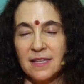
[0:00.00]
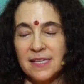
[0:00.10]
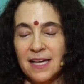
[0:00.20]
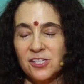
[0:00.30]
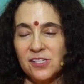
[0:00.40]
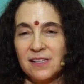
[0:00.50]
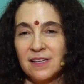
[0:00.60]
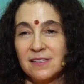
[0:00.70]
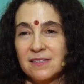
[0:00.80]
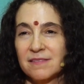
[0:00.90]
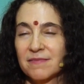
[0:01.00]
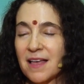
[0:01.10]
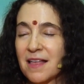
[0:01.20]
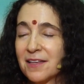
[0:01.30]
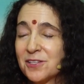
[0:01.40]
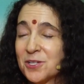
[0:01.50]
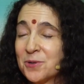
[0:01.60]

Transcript: Let's